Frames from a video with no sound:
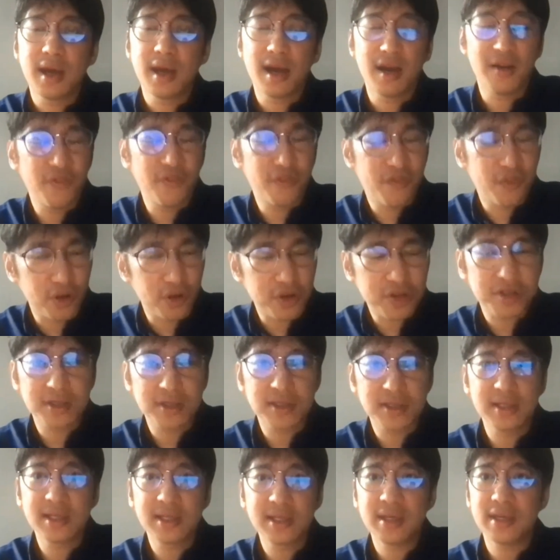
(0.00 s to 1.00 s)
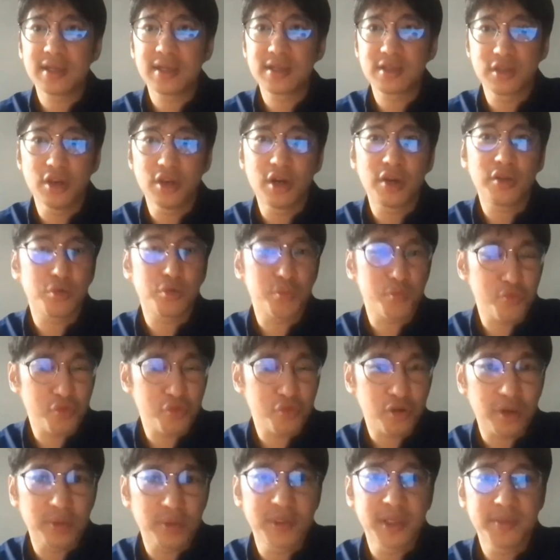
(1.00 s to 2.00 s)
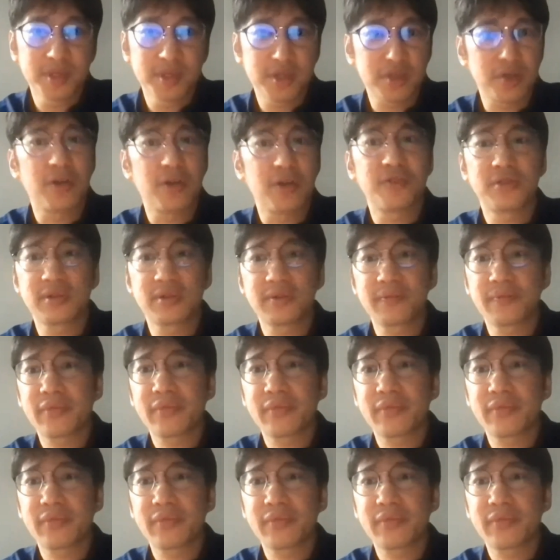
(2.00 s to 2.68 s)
unfortunately, is not to problem solve.